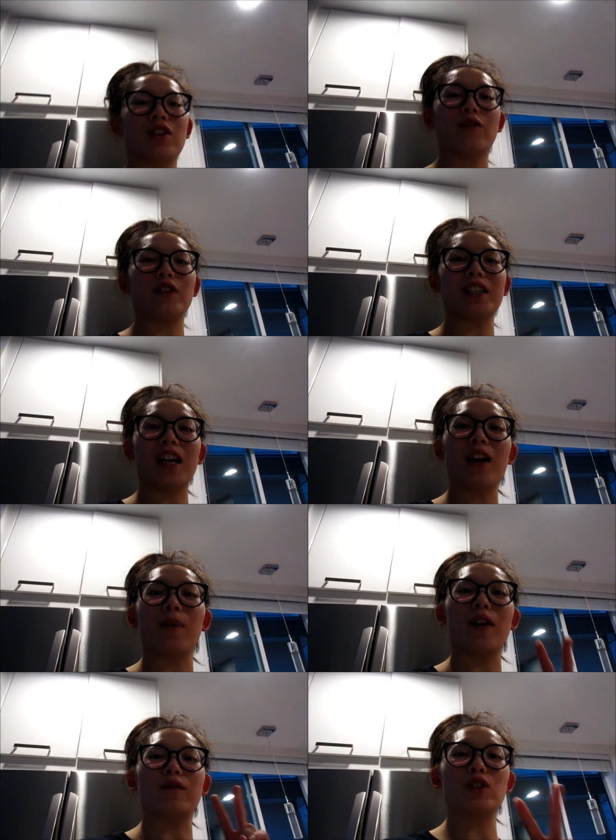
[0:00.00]
so for tonight,
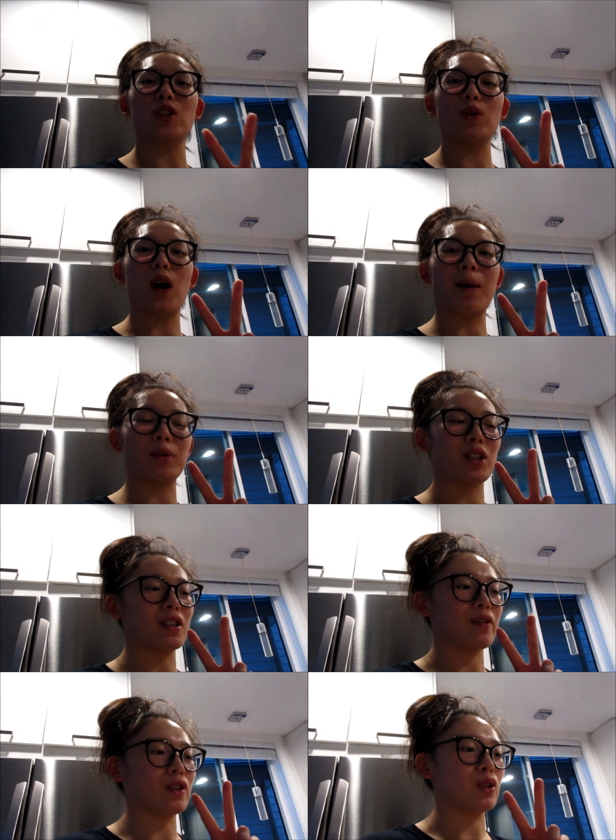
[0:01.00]
we have two options of